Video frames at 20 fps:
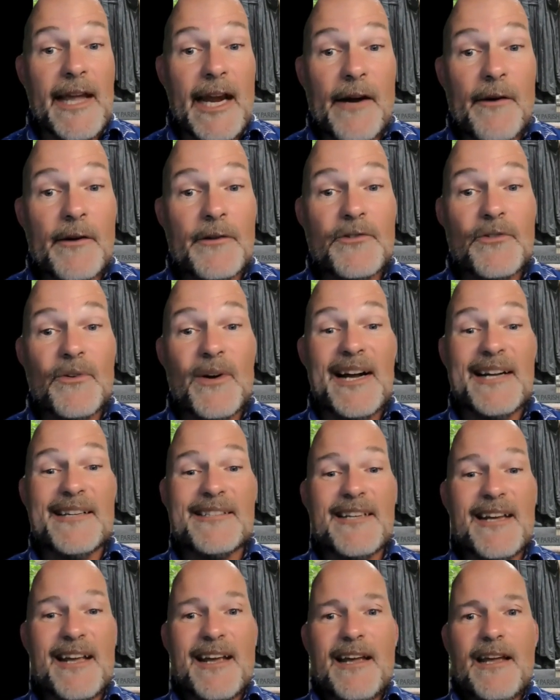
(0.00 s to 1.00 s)
being
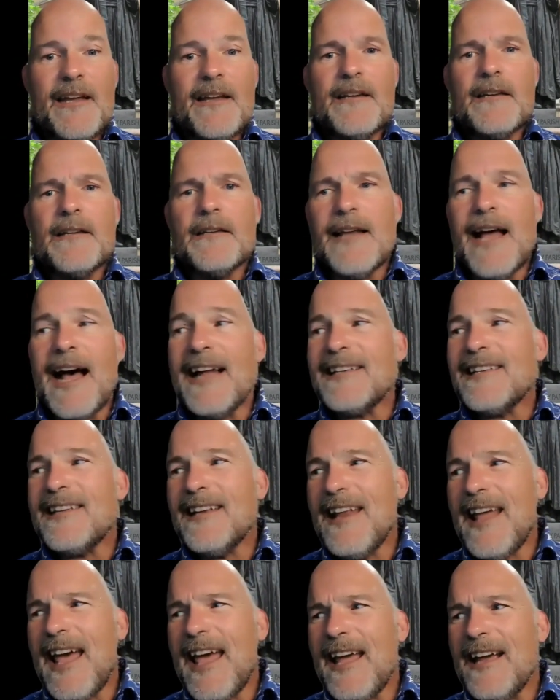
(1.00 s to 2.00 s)
characterized not
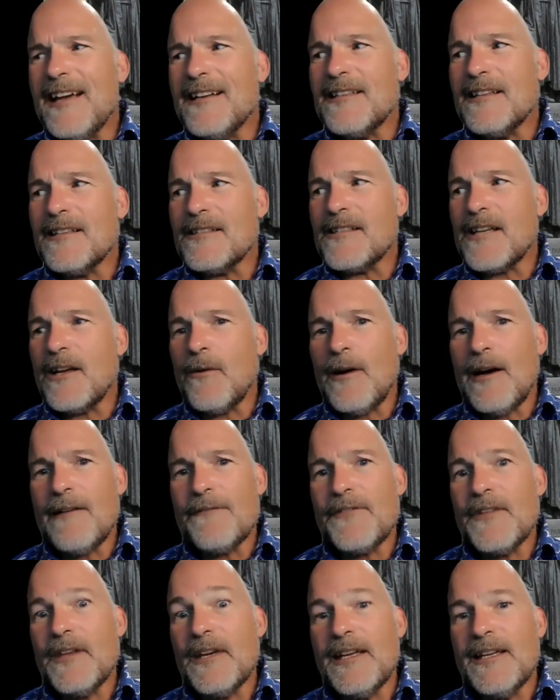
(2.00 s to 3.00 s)
today as it so
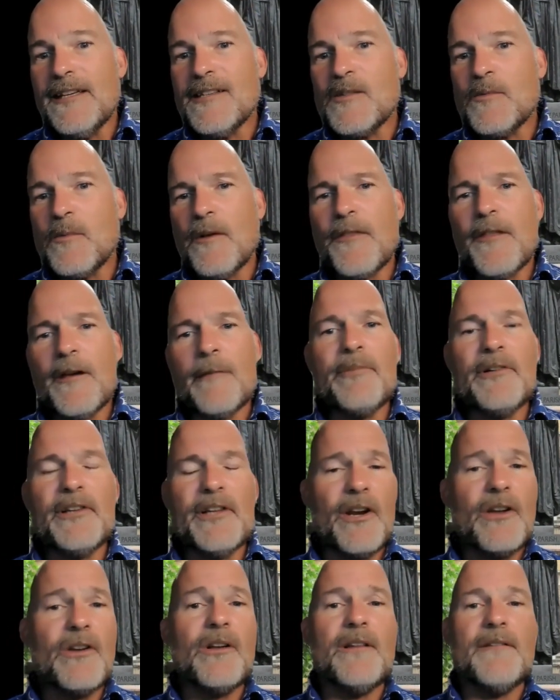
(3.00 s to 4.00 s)
often is with a
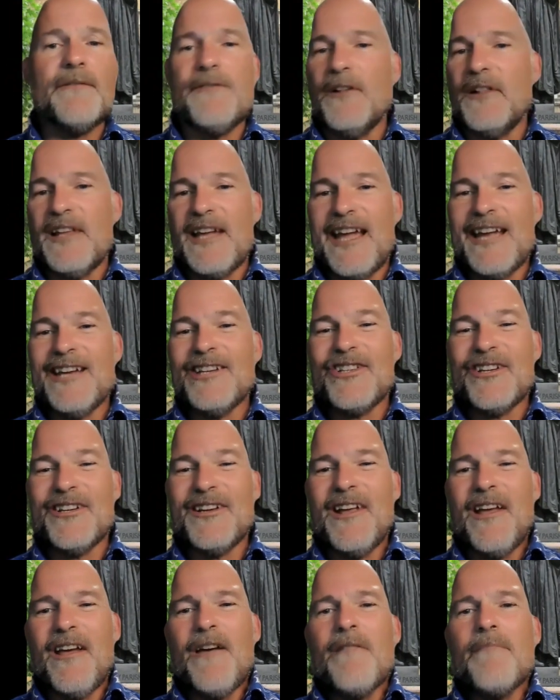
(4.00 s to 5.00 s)
political
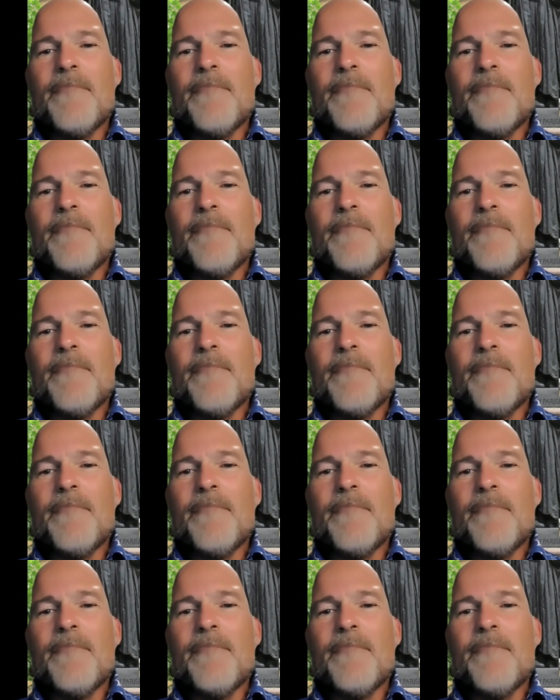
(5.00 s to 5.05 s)
affiliation,